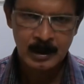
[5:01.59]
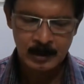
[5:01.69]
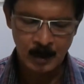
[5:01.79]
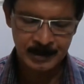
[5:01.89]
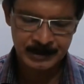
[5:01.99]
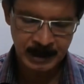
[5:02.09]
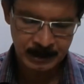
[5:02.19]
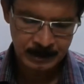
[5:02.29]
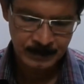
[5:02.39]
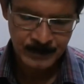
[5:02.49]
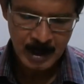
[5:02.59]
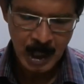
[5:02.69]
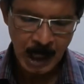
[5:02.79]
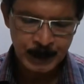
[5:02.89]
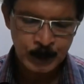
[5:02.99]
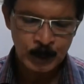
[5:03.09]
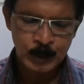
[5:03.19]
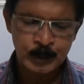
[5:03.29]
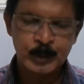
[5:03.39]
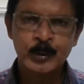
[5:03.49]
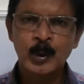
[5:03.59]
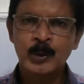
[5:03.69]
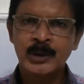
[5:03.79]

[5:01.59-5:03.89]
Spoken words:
Robert sings. I told you to throw